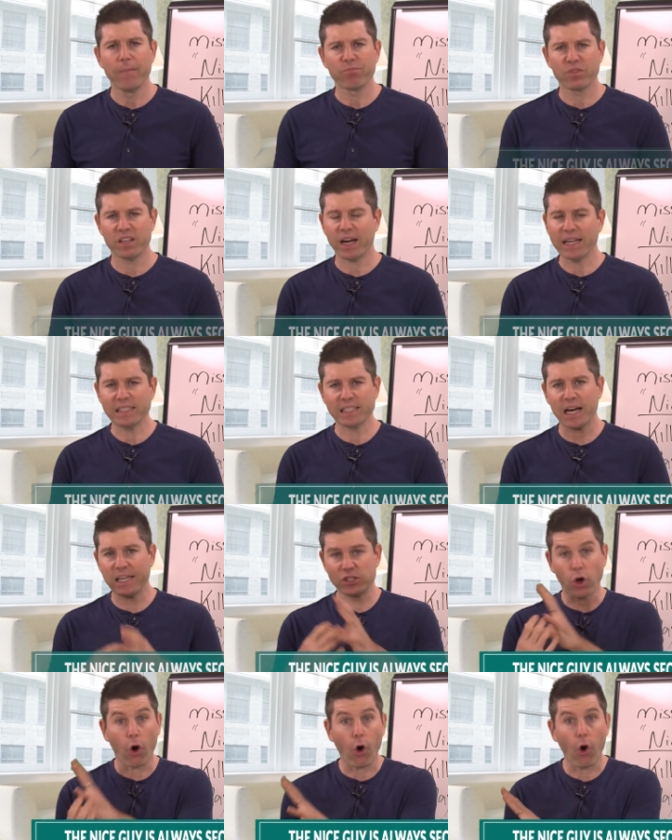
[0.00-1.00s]
The nice
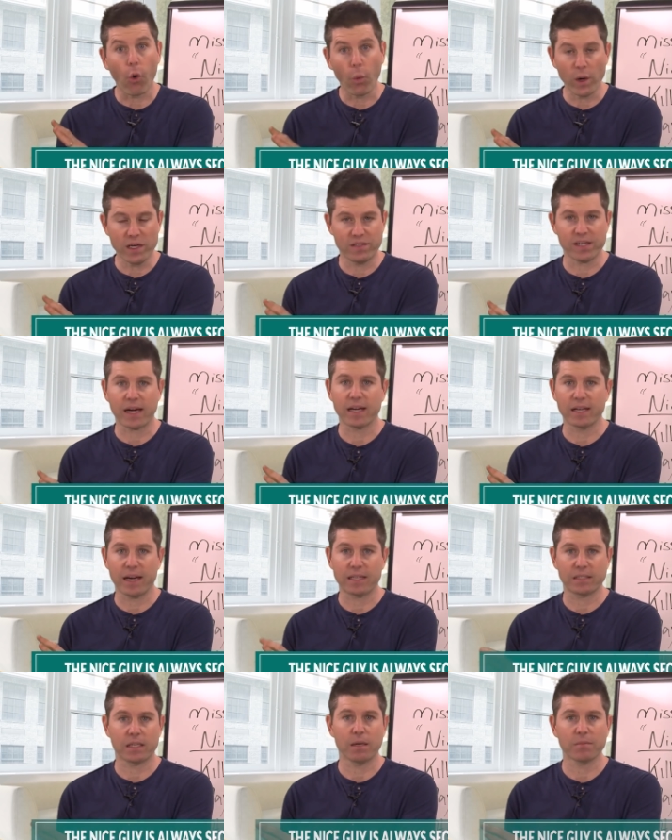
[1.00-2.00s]
guy's always second
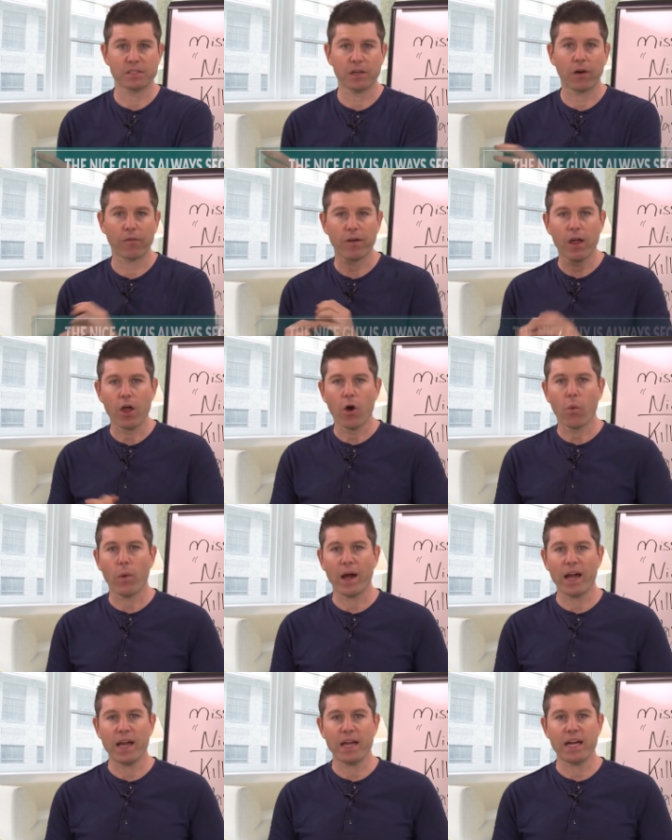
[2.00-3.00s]
guessing himself.
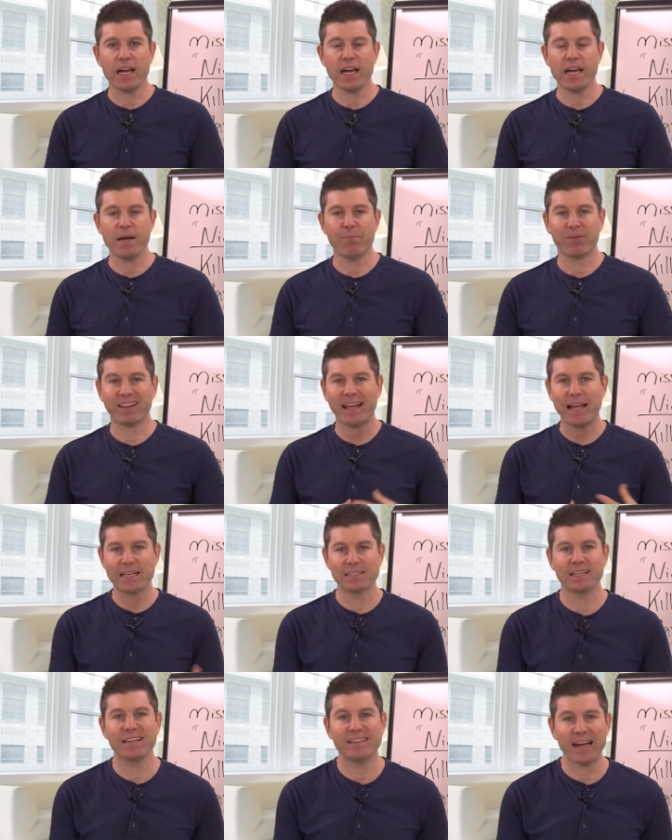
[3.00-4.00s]
When he
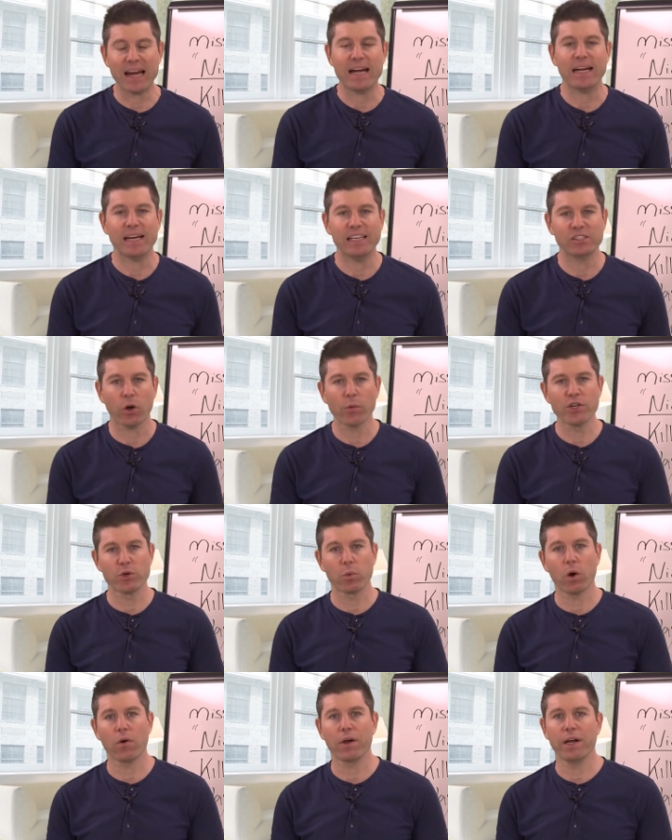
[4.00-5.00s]
plans a date, he's
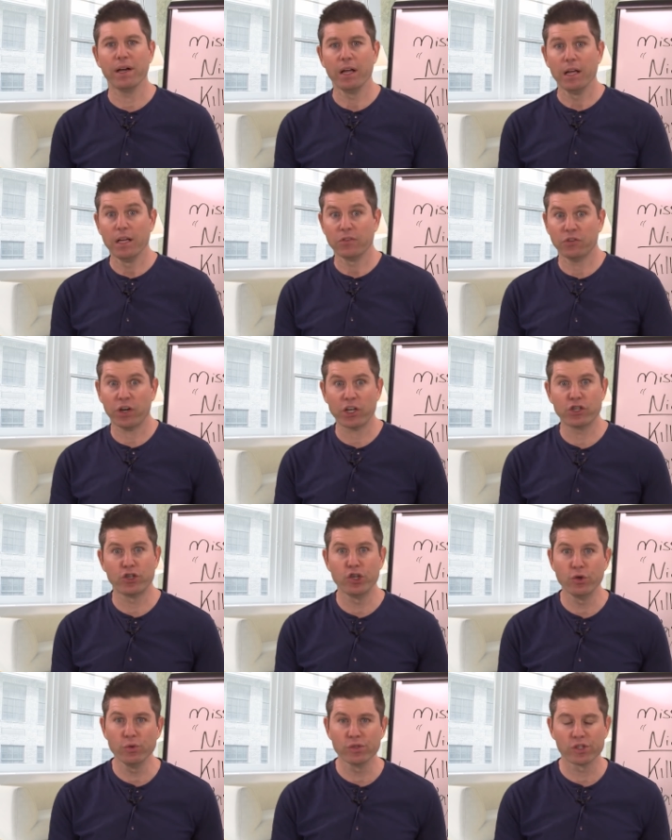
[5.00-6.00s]
always worried, did I
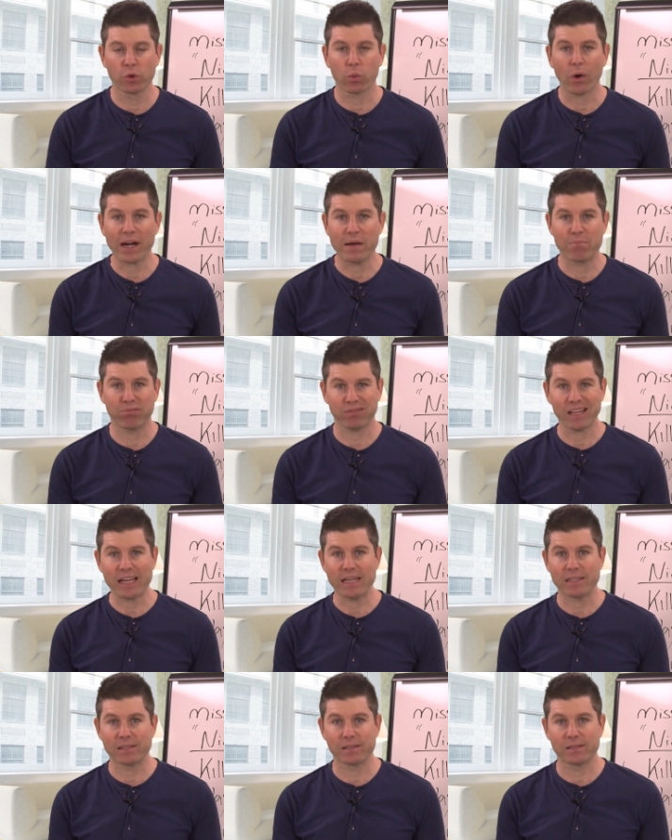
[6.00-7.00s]
choose the right
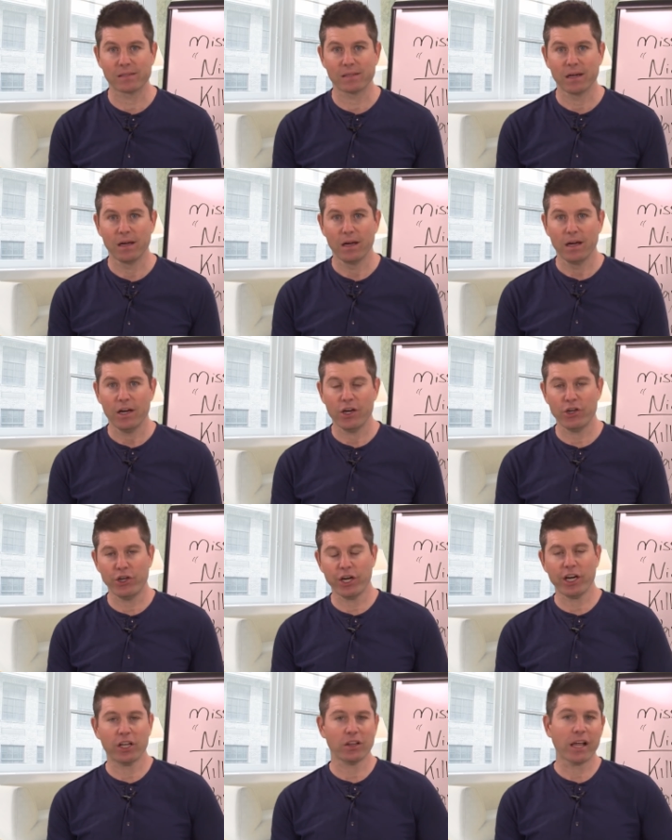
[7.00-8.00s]
place? Is
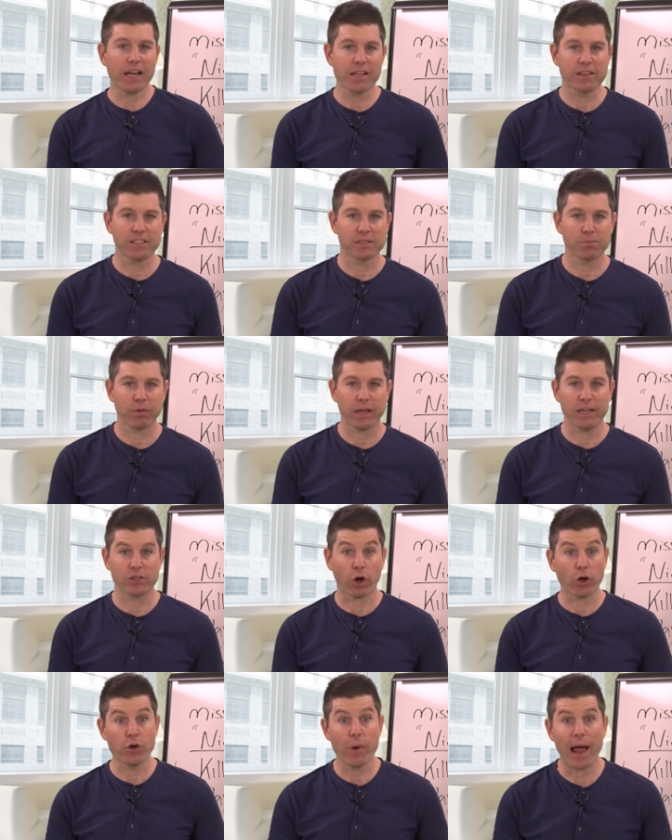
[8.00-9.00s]
she going to like this
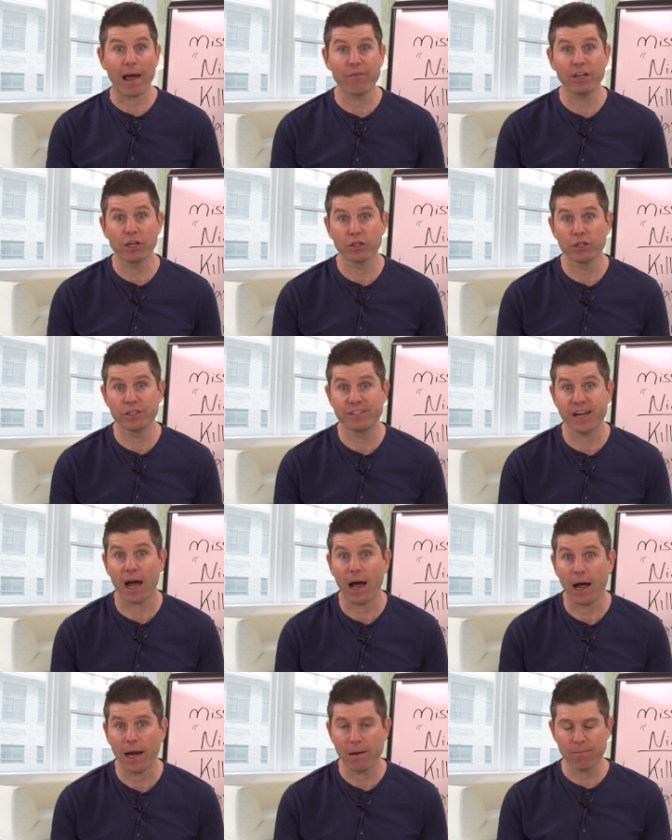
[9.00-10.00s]
place? Are you having a good
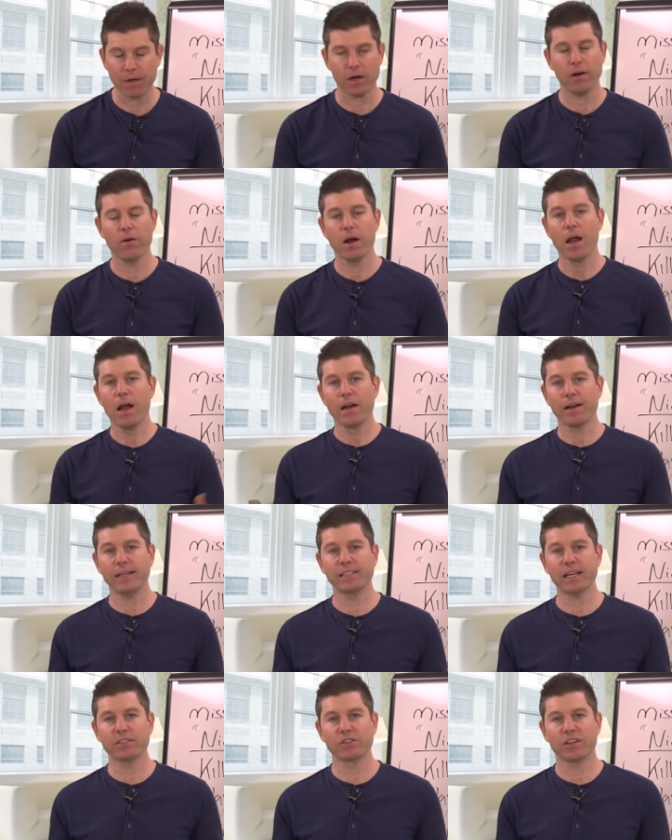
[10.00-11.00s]
time? You know,
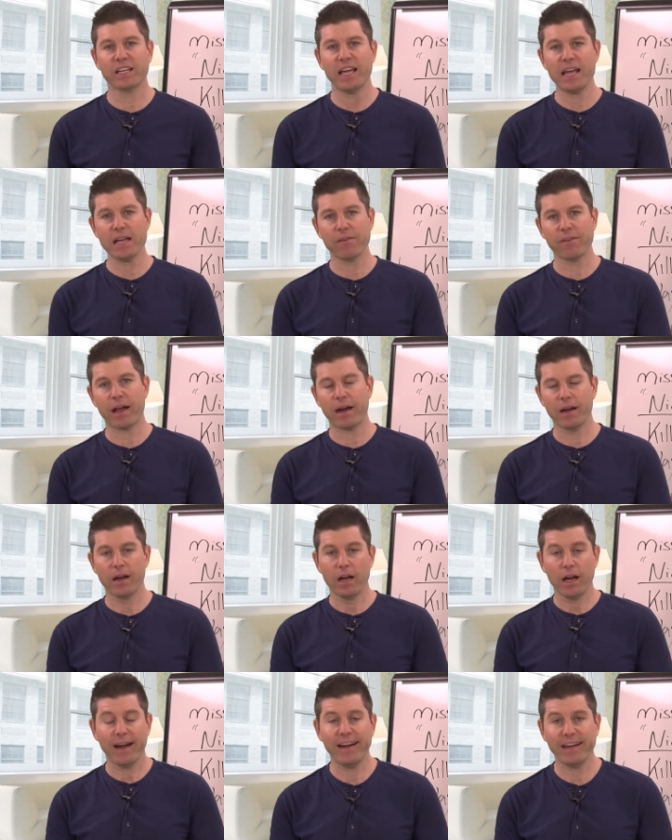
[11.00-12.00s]
nice guys are the king of that.
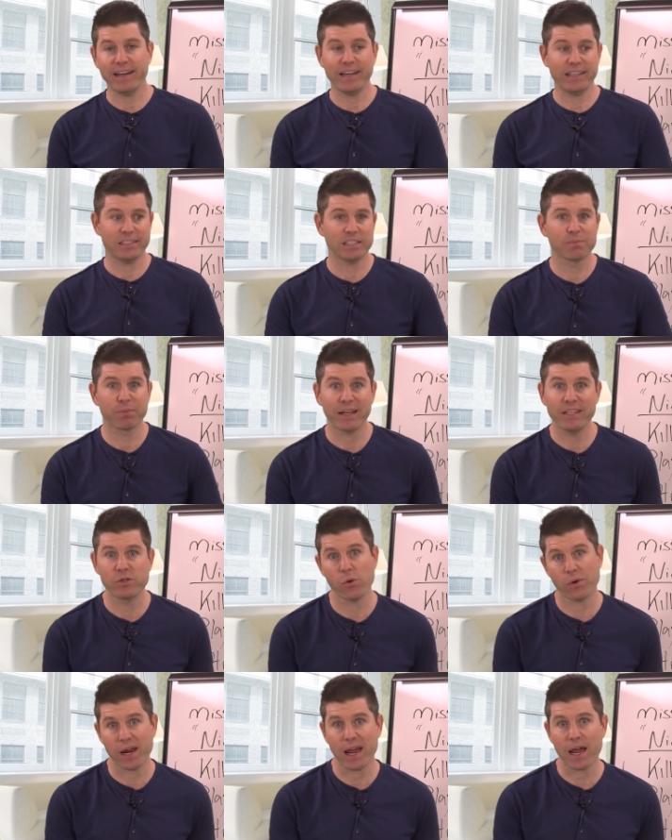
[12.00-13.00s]
Hey, is this
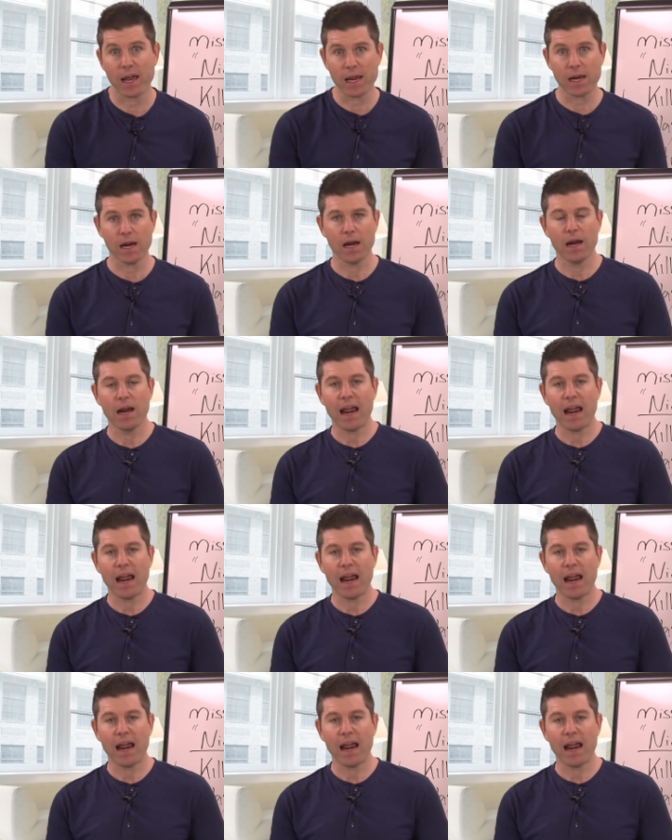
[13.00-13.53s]
place okay?